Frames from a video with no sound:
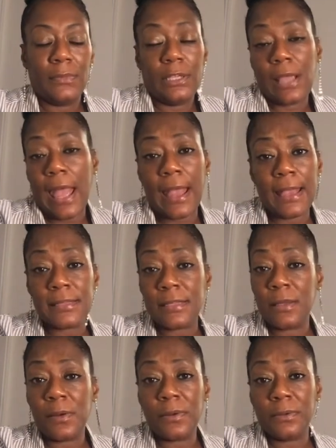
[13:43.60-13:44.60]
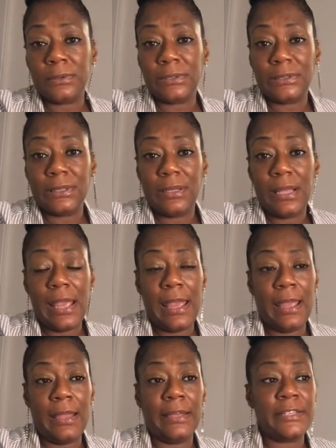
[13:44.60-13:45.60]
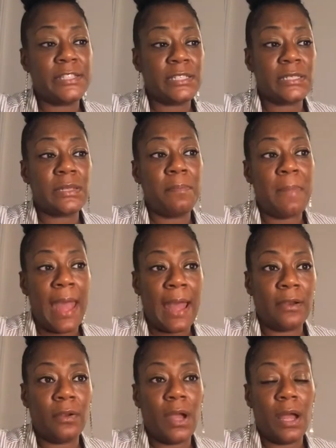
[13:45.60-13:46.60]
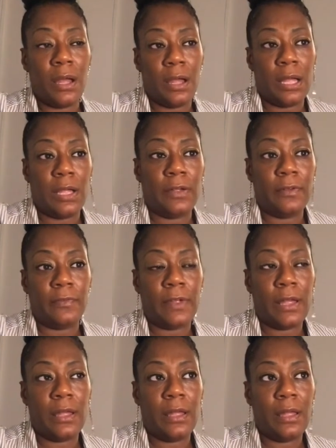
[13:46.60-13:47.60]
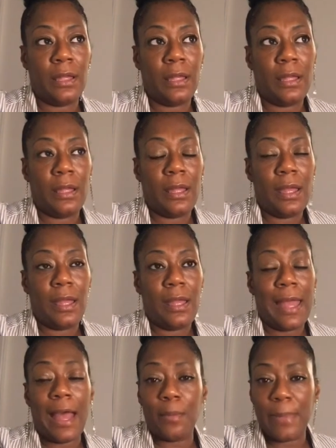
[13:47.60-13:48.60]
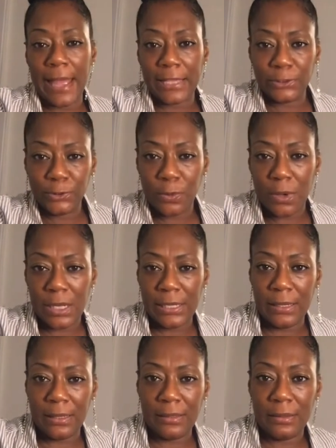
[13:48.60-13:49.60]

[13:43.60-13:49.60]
highs and lows, and it's just a matter of how bad you want it